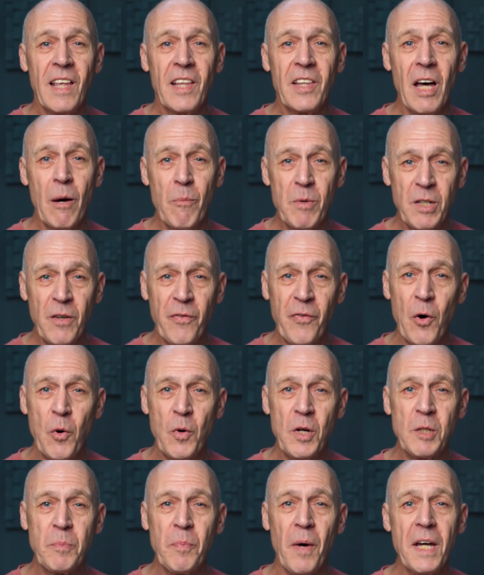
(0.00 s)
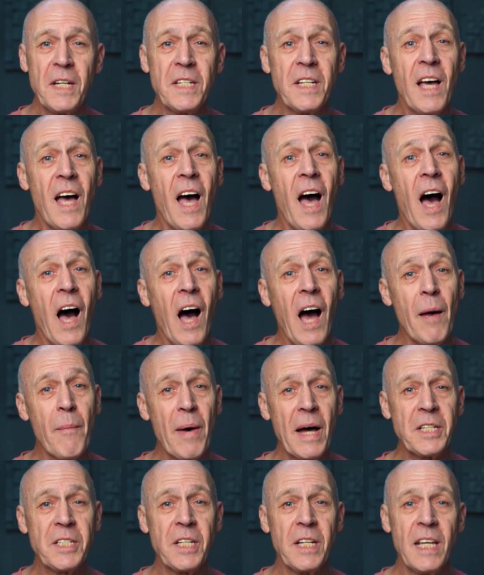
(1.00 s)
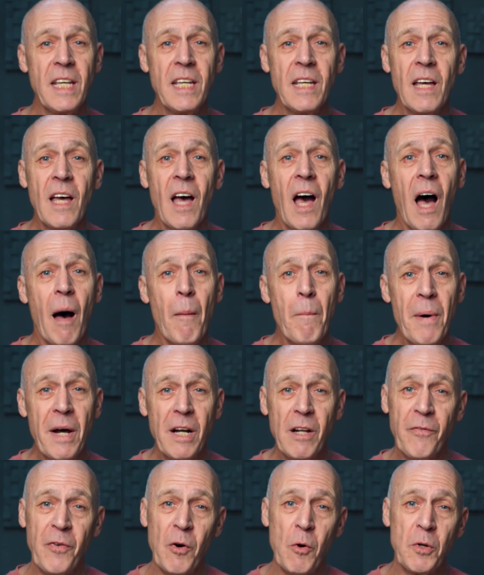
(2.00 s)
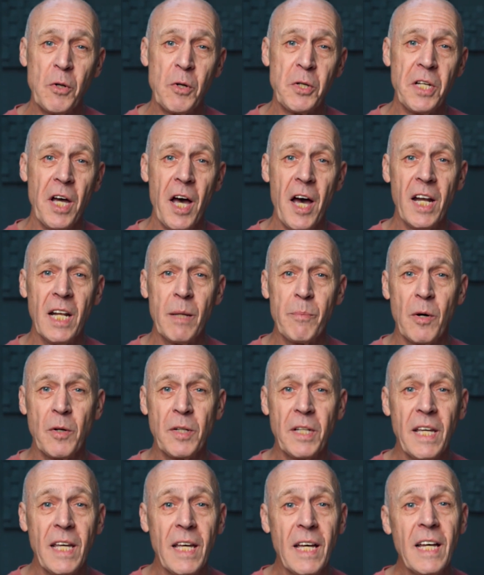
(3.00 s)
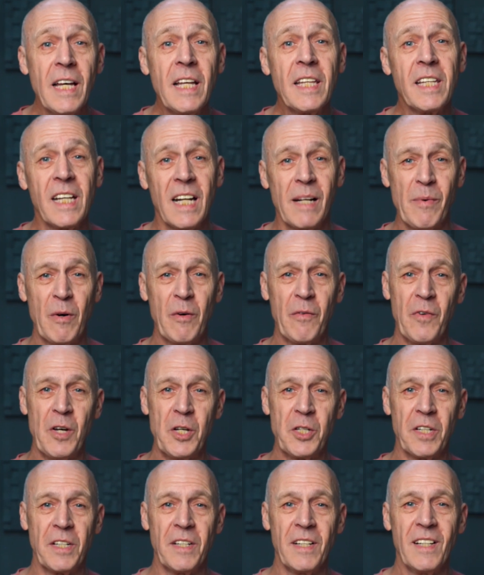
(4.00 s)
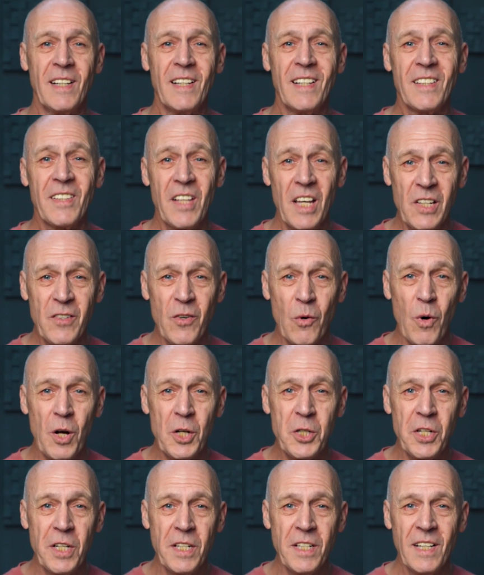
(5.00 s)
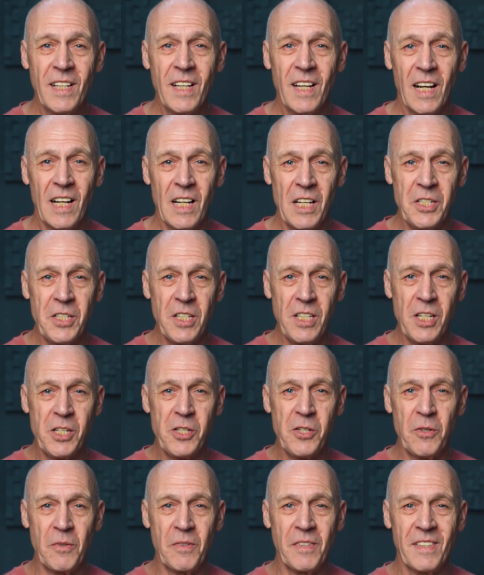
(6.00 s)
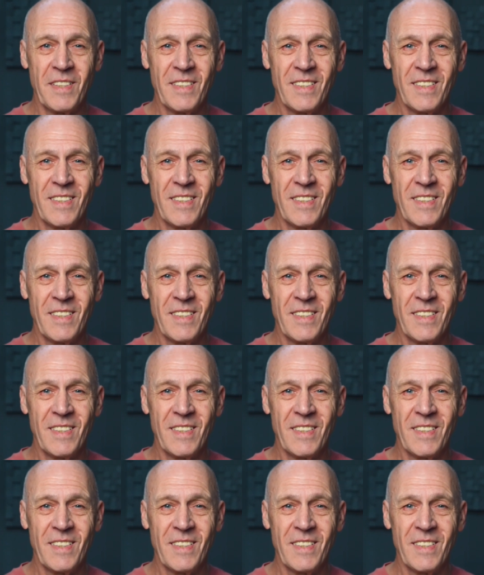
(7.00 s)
That was your Focus Bite. I'm Anthony, and better photos aren't about gear, they're about vision. Thanks for watching and I'll see you soon.